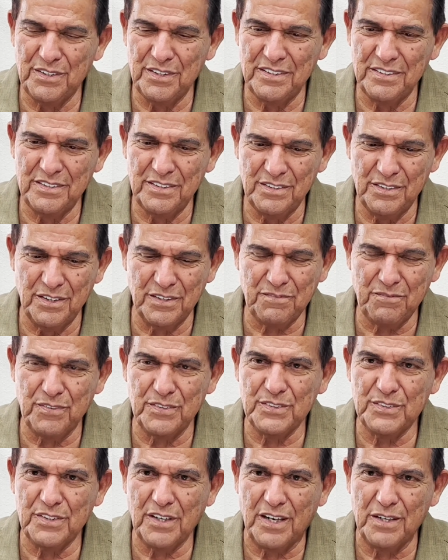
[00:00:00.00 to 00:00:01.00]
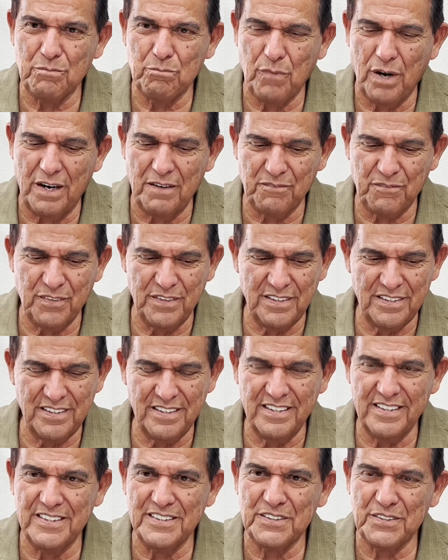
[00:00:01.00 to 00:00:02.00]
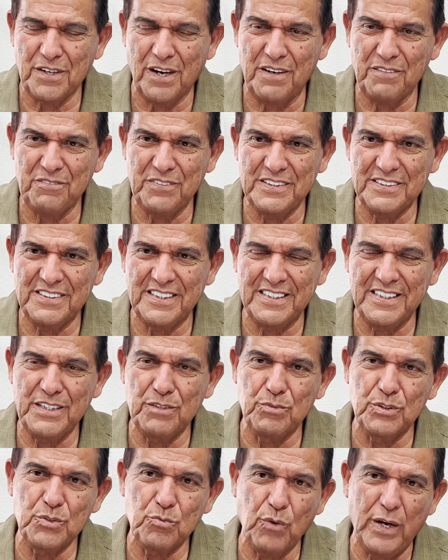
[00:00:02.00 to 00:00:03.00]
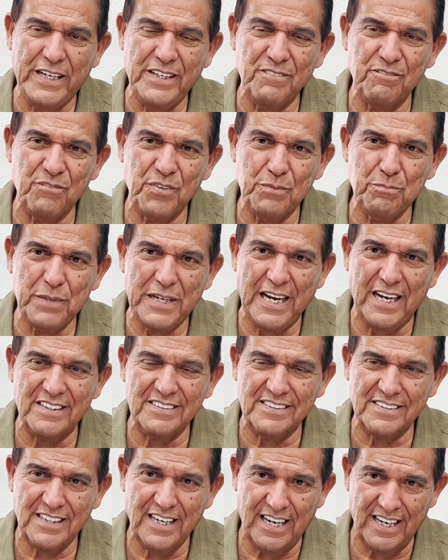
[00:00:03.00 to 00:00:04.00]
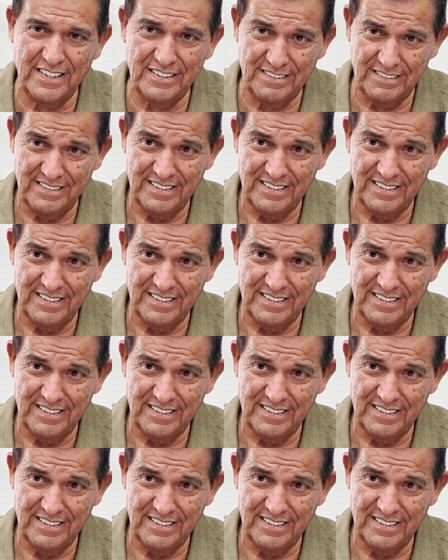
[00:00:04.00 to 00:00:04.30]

look for John Montford in his office, and he was waiting for me outside